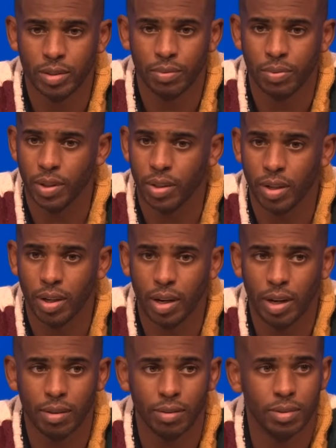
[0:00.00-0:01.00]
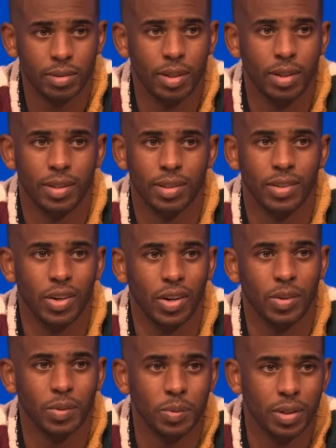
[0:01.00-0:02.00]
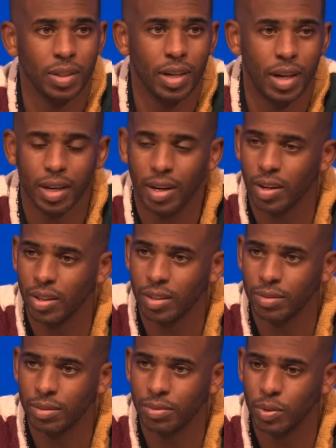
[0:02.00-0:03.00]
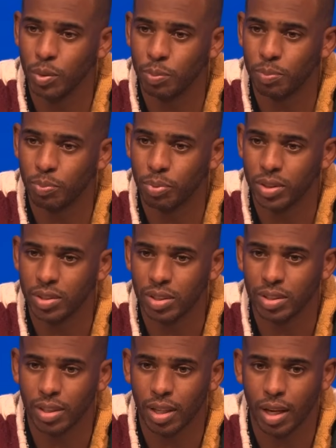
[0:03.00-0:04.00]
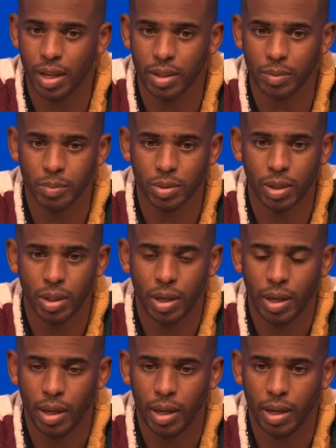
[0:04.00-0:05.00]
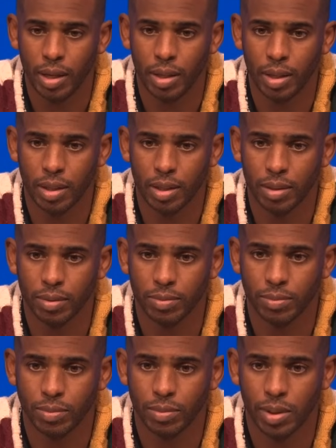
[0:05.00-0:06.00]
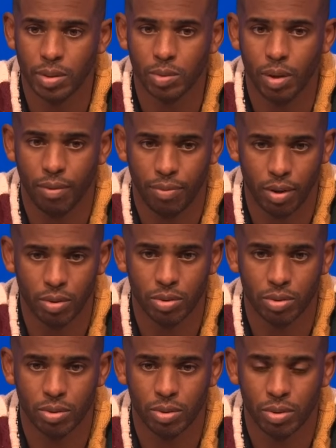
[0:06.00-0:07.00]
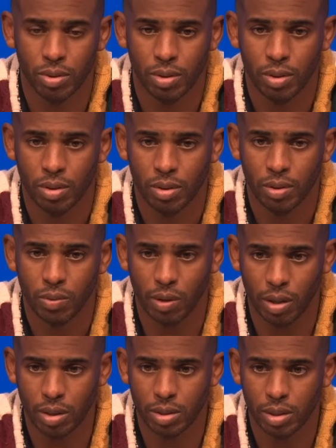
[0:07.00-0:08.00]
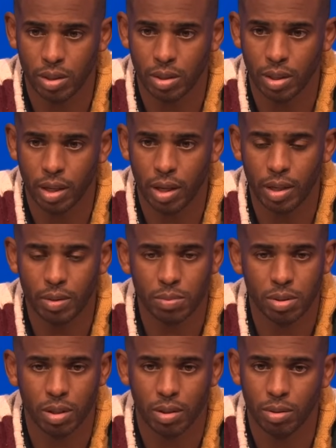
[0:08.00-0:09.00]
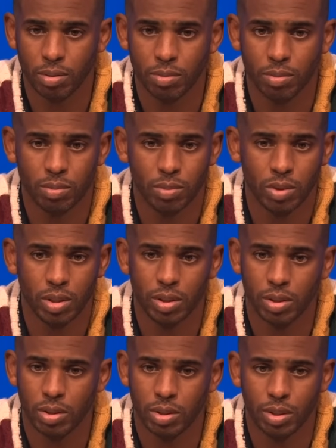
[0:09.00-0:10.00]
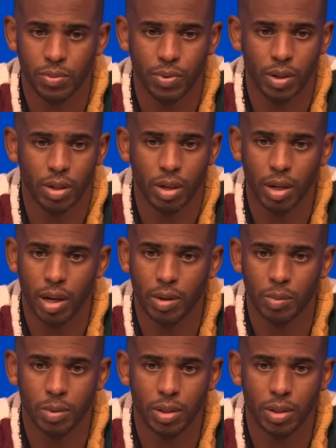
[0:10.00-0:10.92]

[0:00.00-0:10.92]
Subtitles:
Figuring it out. You know, we didn't have all of a few preseason games. And this is our first regular season game, so just figuring it out.